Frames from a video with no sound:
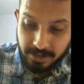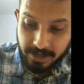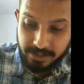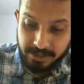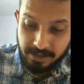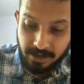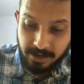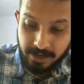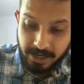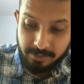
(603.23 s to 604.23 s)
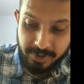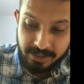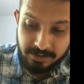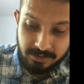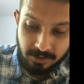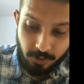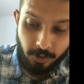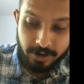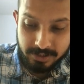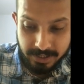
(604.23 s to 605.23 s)
antenna element,
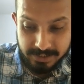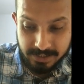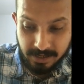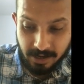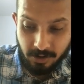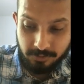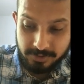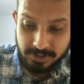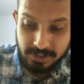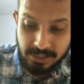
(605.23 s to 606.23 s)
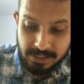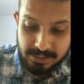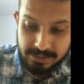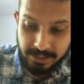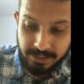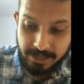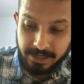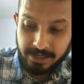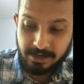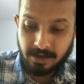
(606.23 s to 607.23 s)
or the SNR of the second
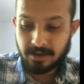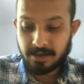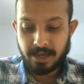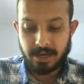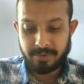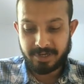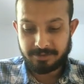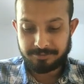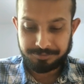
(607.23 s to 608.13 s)
antenna element.